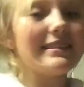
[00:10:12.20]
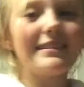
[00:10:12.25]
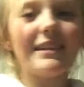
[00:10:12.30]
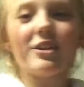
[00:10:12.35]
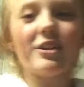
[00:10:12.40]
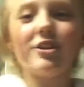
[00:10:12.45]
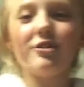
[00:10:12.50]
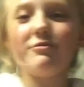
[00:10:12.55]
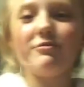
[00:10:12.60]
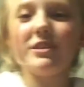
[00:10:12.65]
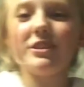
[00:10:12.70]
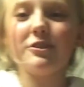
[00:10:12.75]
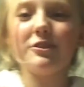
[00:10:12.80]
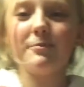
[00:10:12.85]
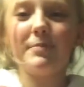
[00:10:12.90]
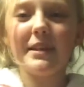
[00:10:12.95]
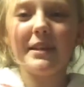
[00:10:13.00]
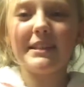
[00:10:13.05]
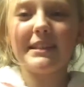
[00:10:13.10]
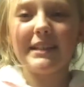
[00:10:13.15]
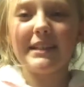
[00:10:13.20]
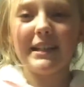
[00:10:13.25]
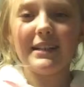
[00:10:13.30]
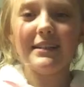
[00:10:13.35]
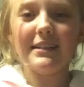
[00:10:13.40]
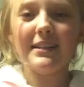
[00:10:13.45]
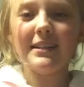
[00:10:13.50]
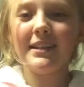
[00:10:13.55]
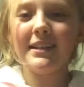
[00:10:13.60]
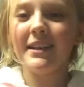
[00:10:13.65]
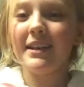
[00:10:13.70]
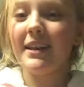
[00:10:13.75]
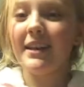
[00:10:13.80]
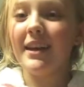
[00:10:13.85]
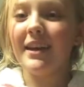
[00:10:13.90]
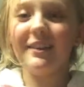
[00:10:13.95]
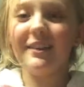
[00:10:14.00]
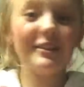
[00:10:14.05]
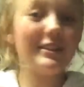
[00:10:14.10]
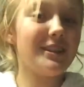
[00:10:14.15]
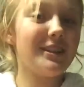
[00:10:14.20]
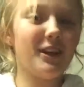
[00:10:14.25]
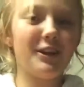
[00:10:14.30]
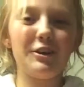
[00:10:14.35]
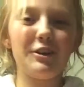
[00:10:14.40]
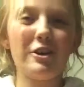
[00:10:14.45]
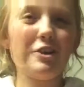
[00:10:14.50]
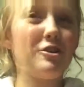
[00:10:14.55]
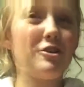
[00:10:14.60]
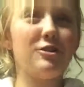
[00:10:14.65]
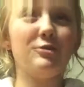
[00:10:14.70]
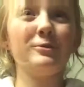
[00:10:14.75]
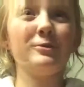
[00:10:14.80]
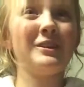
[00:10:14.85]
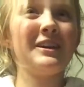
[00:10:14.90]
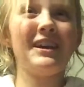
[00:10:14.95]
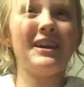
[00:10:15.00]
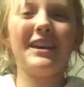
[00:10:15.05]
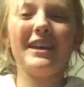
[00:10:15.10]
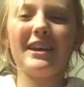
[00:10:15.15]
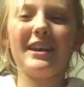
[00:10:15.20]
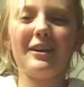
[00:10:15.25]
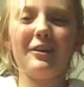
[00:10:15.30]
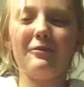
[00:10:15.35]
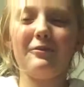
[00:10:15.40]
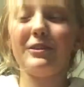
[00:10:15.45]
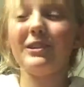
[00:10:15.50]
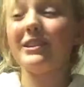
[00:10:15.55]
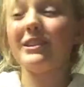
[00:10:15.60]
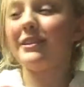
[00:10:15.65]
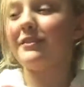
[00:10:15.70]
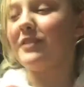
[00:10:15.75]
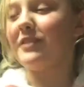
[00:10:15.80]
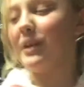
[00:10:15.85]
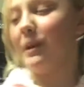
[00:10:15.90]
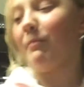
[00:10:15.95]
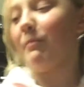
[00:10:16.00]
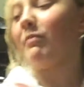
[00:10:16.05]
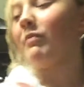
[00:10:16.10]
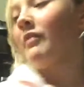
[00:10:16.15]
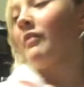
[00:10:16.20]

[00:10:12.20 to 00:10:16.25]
is the chorizo pizza. It looks hungry, you just wanna eat it off the TV.